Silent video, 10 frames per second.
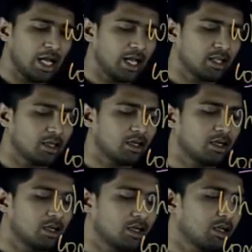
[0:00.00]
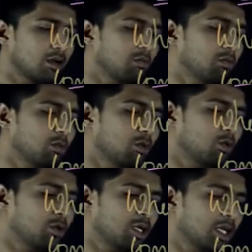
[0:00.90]
and the
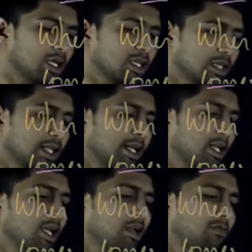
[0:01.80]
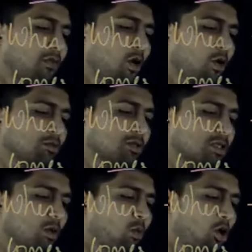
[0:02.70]
moon, then it
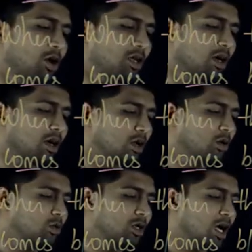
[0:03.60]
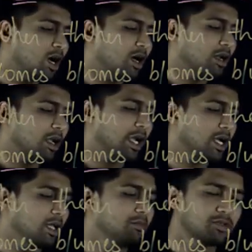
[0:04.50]
forms what? A lunar
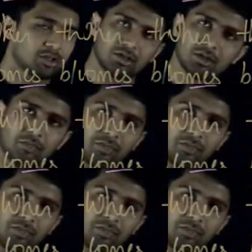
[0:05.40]
eclipse.